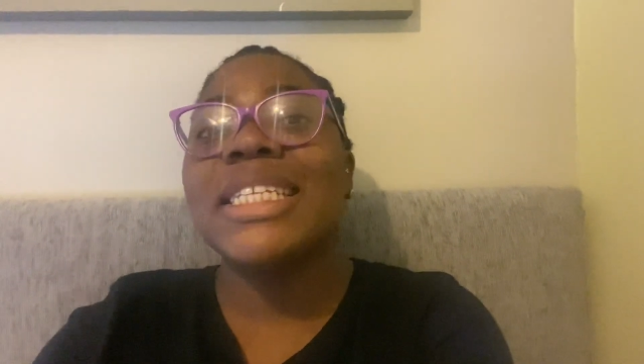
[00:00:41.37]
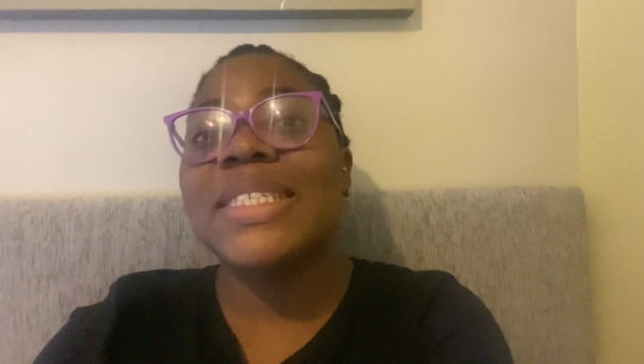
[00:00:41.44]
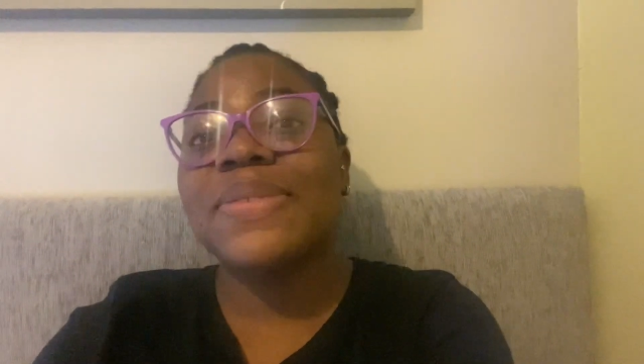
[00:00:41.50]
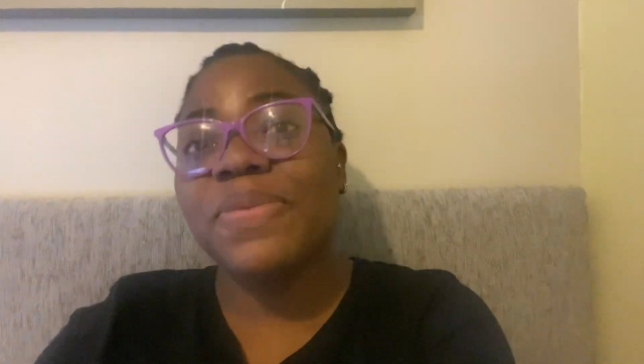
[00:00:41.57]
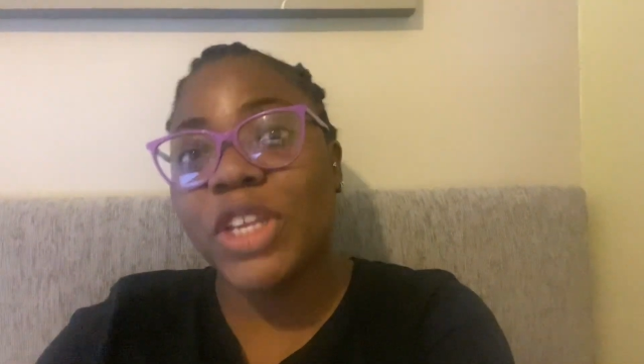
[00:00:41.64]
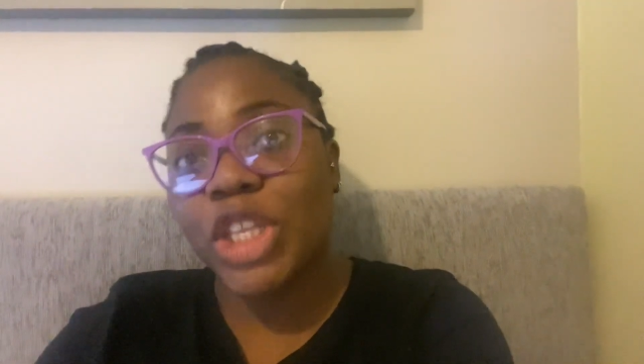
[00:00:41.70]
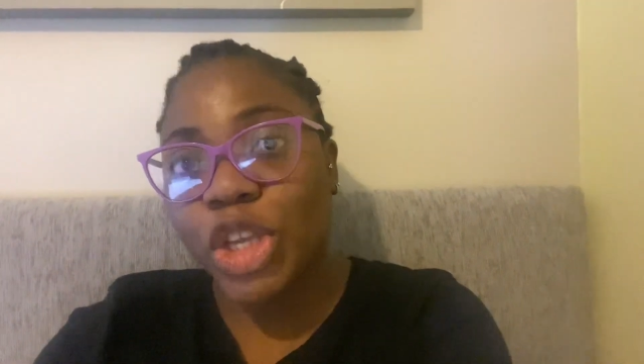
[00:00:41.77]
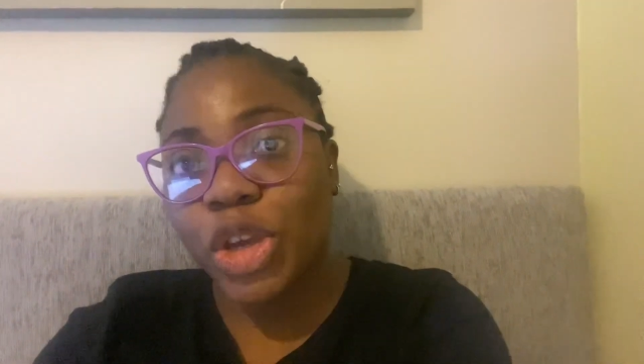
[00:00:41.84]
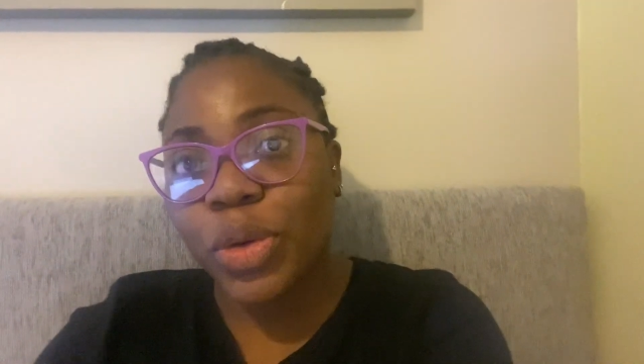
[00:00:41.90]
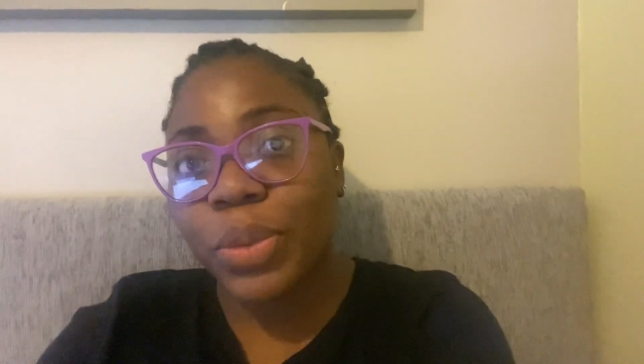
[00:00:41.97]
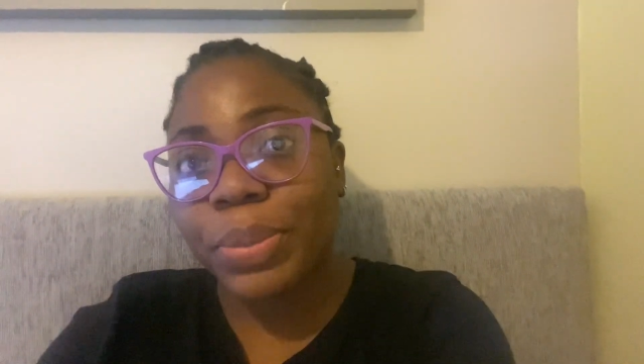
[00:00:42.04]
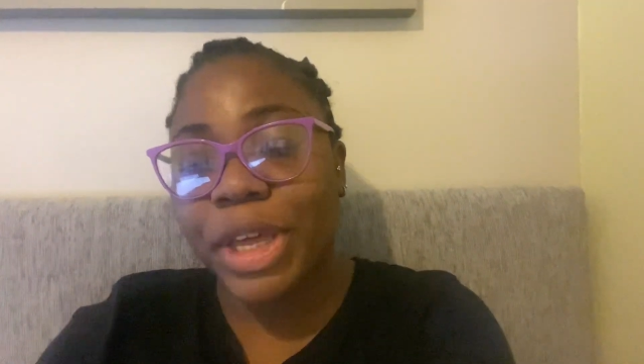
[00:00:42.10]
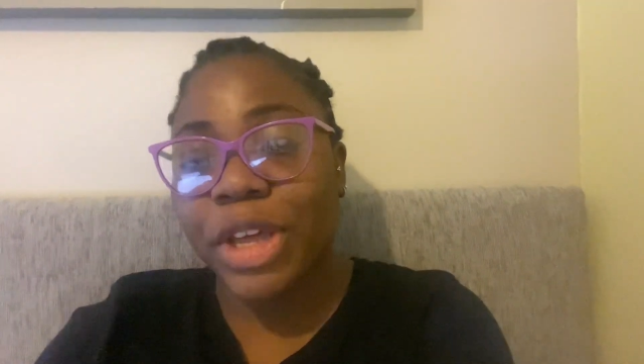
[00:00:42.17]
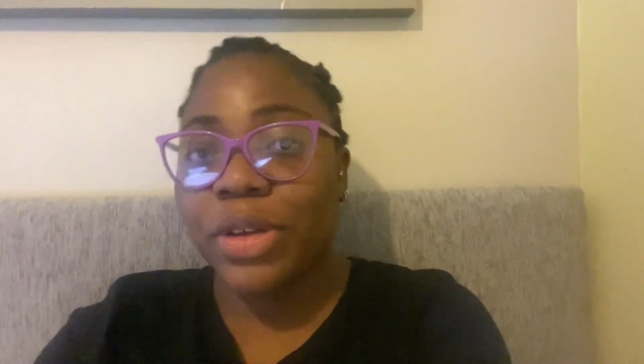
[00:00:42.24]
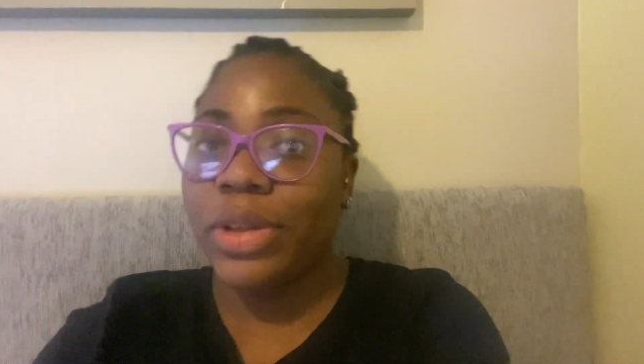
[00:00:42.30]
this video
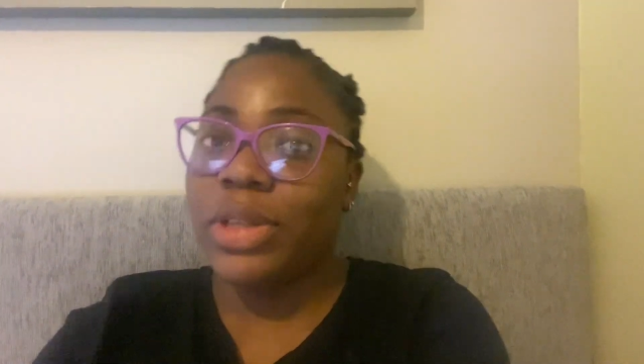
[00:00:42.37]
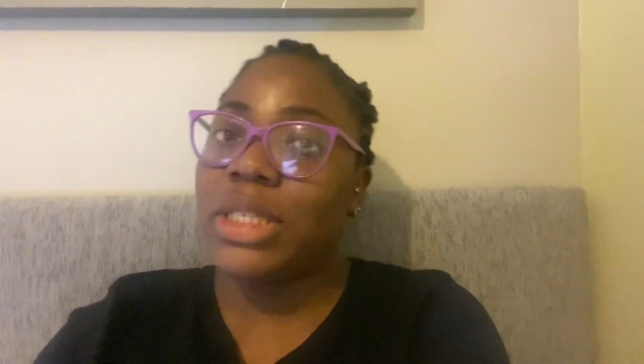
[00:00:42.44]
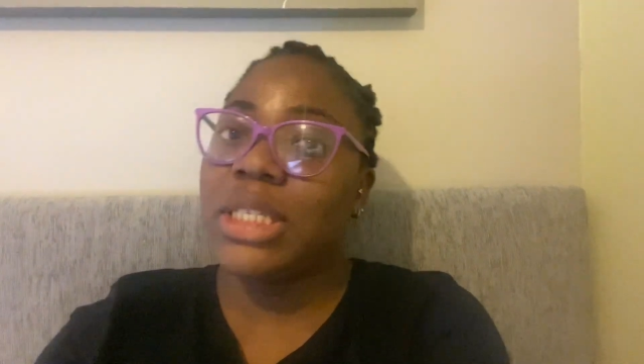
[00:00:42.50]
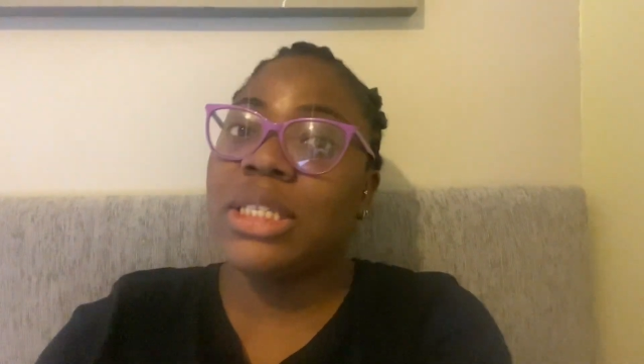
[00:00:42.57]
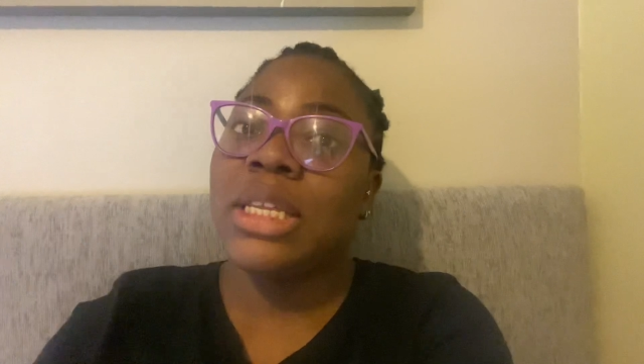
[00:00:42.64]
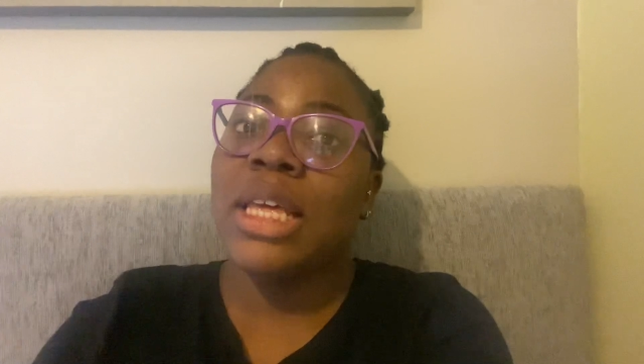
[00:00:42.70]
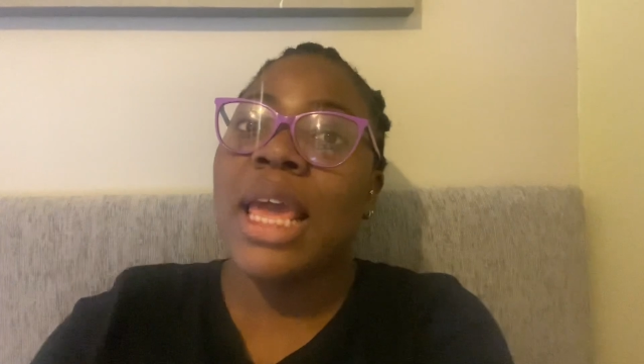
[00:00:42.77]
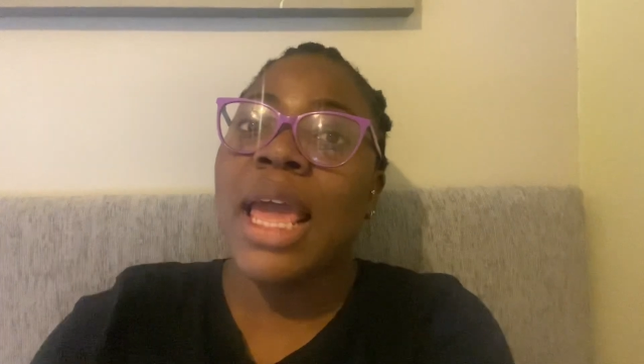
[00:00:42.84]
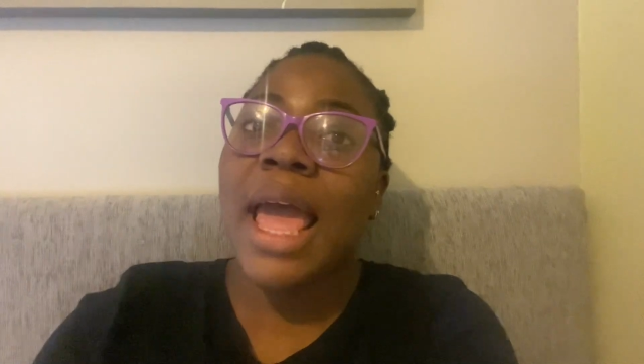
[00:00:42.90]
because